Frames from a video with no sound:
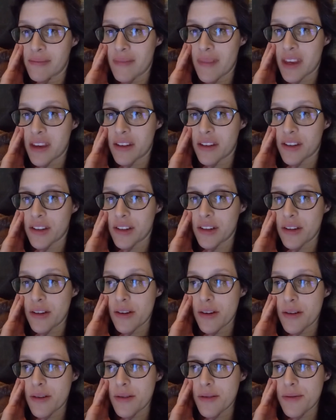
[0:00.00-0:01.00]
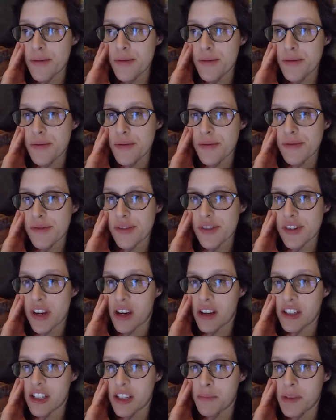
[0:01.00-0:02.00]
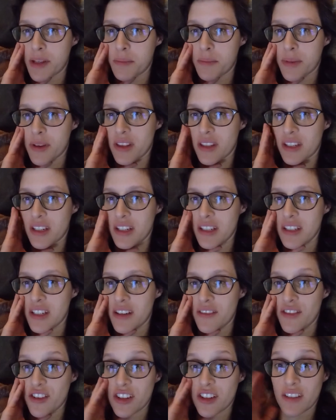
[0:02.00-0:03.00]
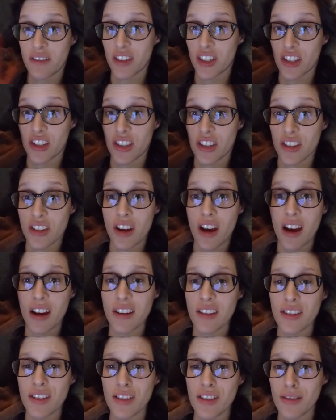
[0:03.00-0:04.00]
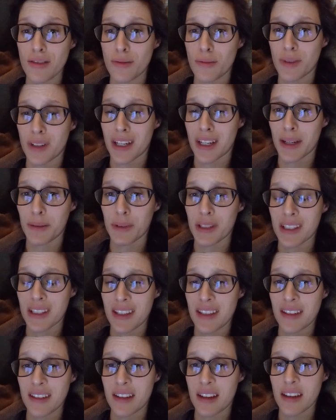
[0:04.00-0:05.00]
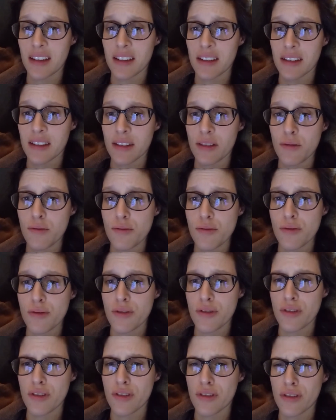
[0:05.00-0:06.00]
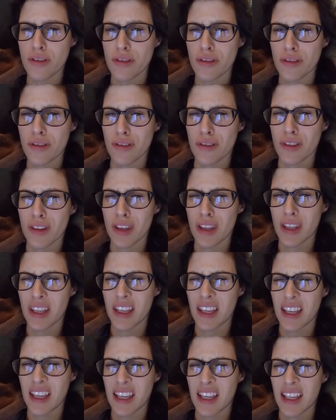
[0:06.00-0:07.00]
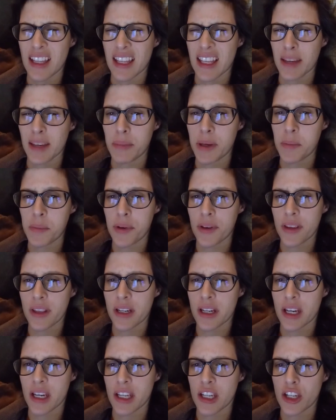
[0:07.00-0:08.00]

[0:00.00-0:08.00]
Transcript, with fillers: I could go talk to people that I never even talked to when I was in high school, people that I